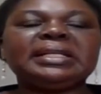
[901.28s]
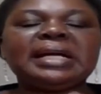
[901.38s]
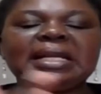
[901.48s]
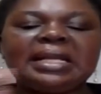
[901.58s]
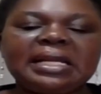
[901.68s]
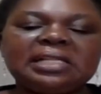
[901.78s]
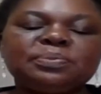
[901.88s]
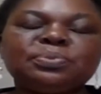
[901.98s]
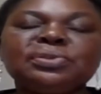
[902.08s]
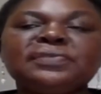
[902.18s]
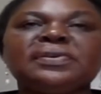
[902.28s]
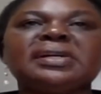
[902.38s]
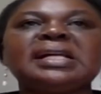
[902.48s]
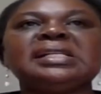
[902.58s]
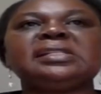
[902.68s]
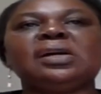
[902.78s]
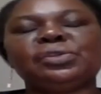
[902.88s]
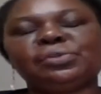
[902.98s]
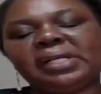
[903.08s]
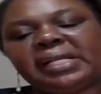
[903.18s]
guidelines put for us how
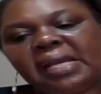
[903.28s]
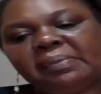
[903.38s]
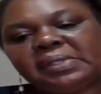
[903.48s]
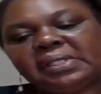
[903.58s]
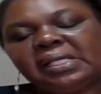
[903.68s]
to adapt.